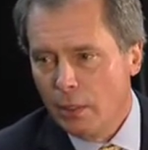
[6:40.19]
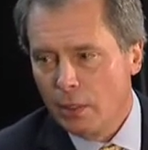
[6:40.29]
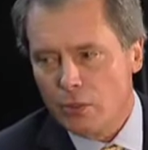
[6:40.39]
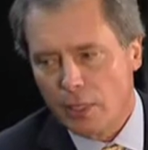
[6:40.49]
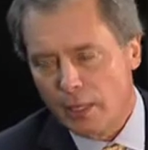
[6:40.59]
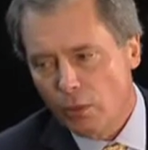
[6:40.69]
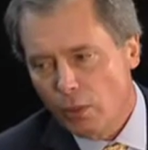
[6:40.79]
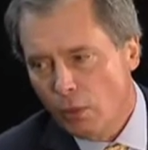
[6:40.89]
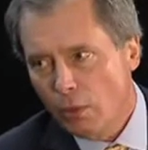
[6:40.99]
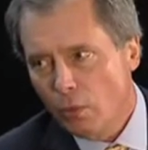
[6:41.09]
Because I know
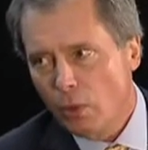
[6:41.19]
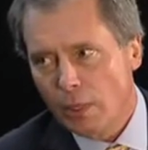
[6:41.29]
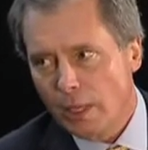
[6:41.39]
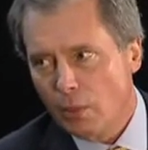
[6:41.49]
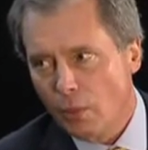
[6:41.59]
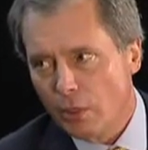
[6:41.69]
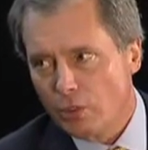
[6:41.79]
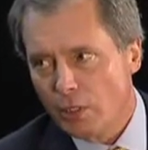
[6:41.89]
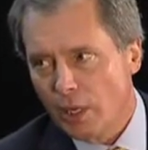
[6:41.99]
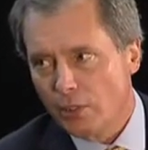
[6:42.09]
I don't want to
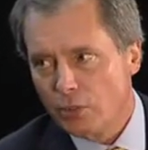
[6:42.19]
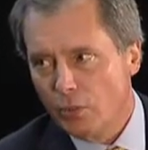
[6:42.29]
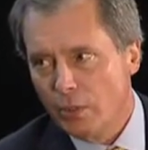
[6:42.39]
see our school